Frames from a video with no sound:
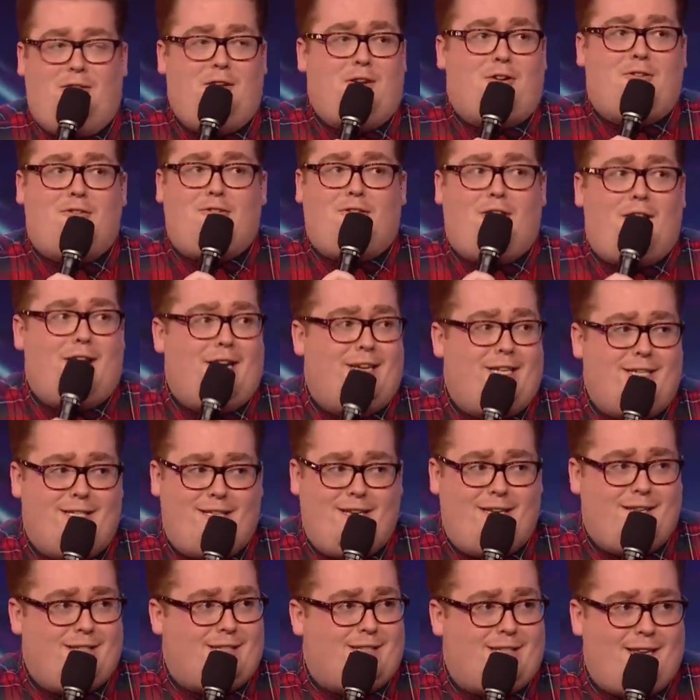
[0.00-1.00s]
the
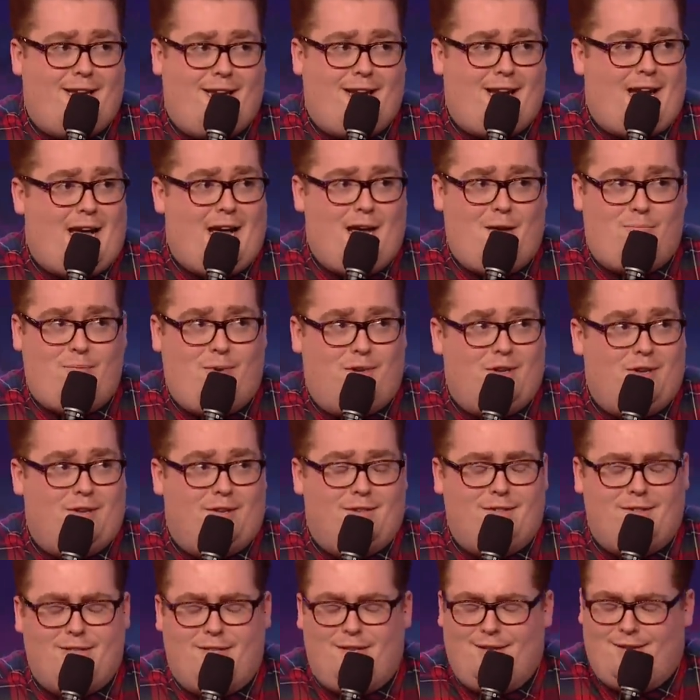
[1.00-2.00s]
craziest thing
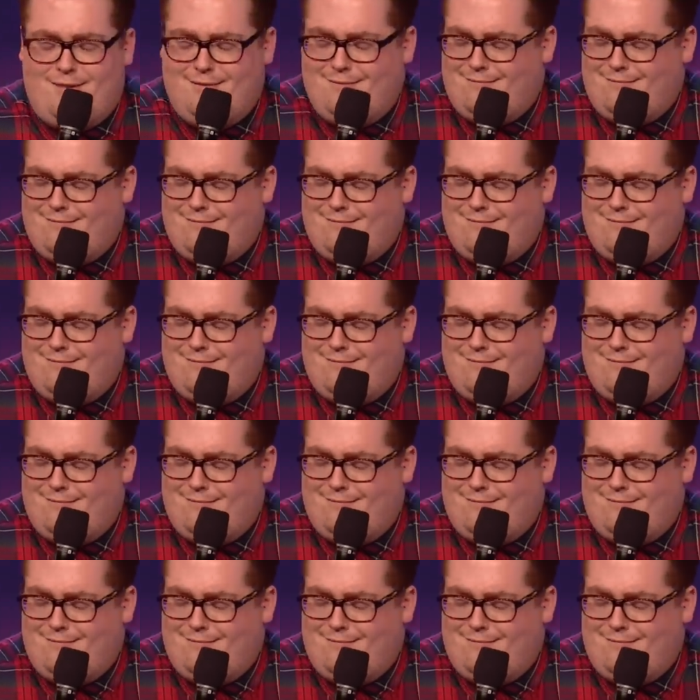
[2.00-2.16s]
happened.